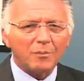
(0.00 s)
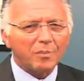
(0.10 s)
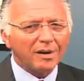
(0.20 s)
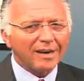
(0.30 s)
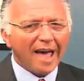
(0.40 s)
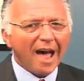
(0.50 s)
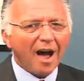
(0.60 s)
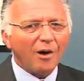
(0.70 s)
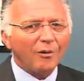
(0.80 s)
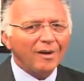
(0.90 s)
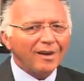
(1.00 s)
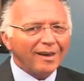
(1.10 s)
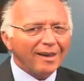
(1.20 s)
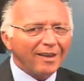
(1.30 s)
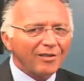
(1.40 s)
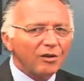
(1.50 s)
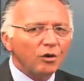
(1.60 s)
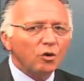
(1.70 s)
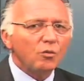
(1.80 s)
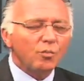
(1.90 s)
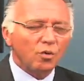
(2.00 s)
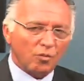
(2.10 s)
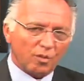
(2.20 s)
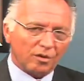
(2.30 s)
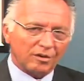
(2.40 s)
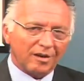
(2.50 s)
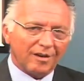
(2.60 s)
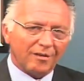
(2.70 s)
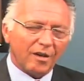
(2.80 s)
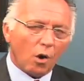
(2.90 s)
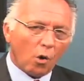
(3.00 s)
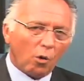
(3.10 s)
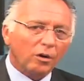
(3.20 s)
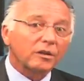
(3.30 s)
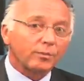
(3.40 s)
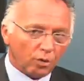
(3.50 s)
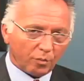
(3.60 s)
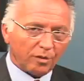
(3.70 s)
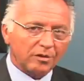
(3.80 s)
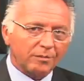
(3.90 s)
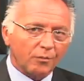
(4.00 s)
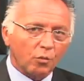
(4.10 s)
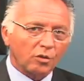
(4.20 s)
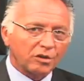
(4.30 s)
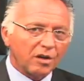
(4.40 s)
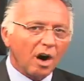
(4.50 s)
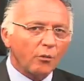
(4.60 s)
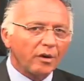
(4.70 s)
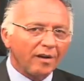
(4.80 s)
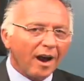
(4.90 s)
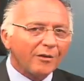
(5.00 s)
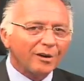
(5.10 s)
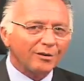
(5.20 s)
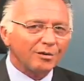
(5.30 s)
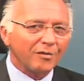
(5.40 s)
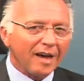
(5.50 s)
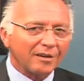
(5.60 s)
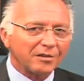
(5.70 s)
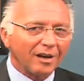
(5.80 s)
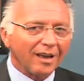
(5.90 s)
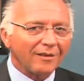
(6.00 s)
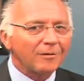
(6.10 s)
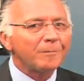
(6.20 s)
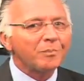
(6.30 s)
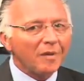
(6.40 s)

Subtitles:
But now, as the new boomers, the oldest boomers will start retiring in 2011,